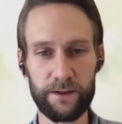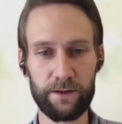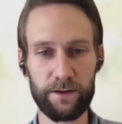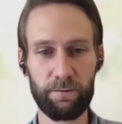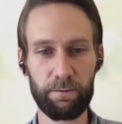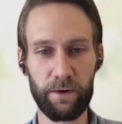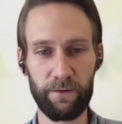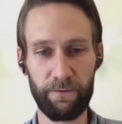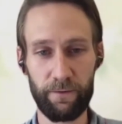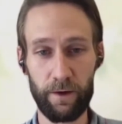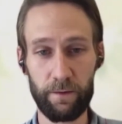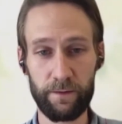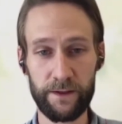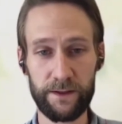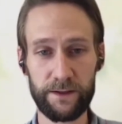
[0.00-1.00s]

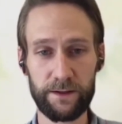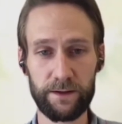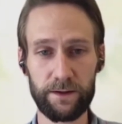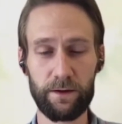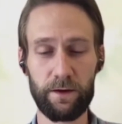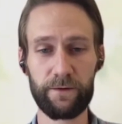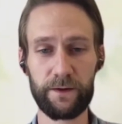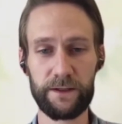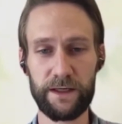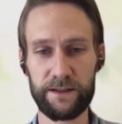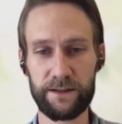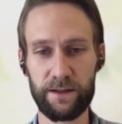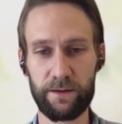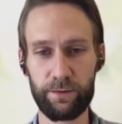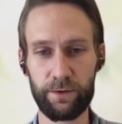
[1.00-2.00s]
performance of a
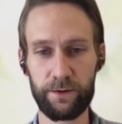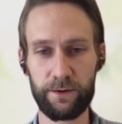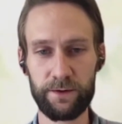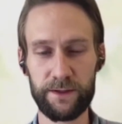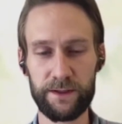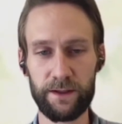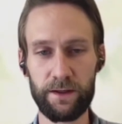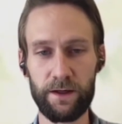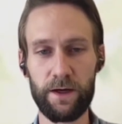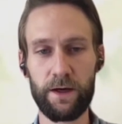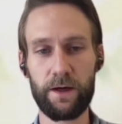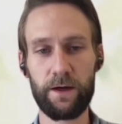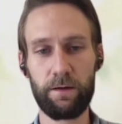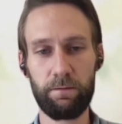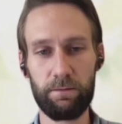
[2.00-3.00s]
textile producer,
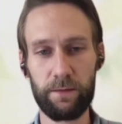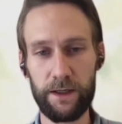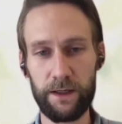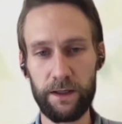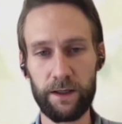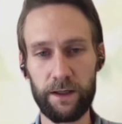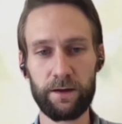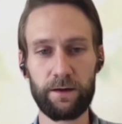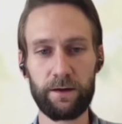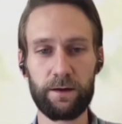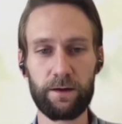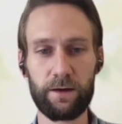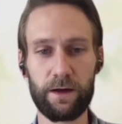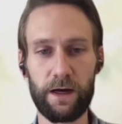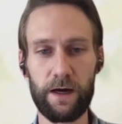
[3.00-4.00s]
meaning
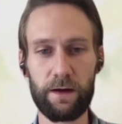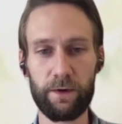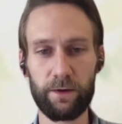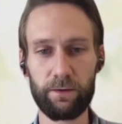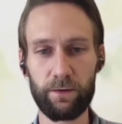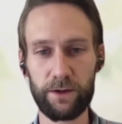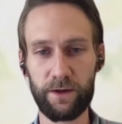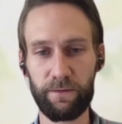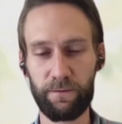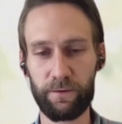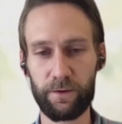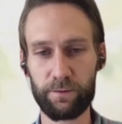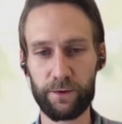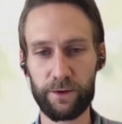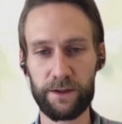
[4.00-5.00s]
the carbon and water
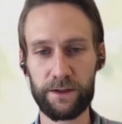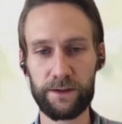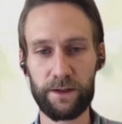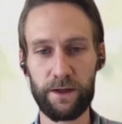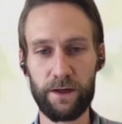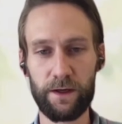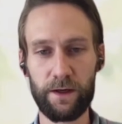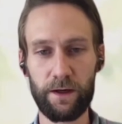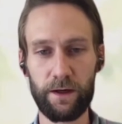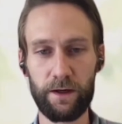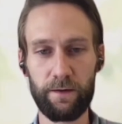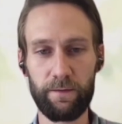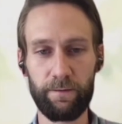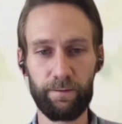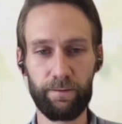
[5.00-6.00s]
footprint
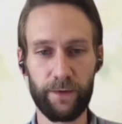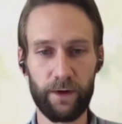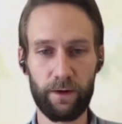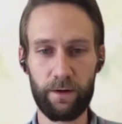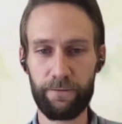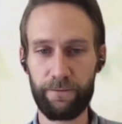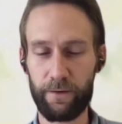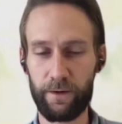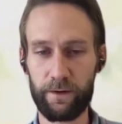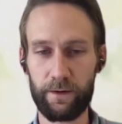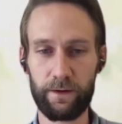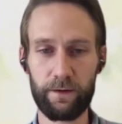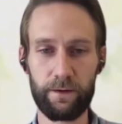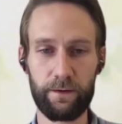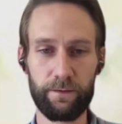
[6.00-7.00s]
of
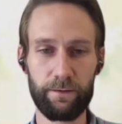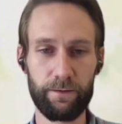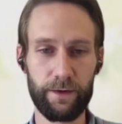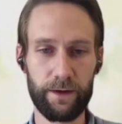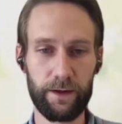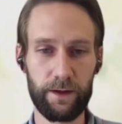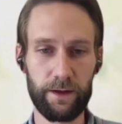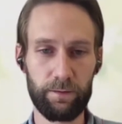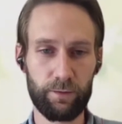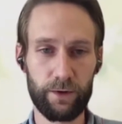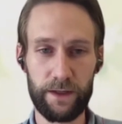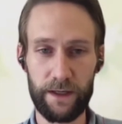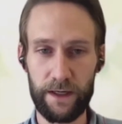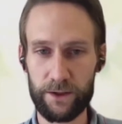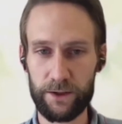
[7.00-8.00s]
the
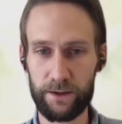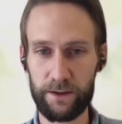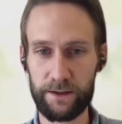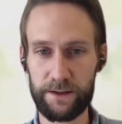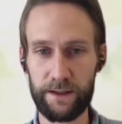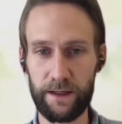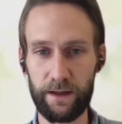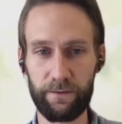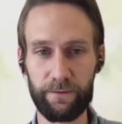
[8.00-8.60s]
production itself.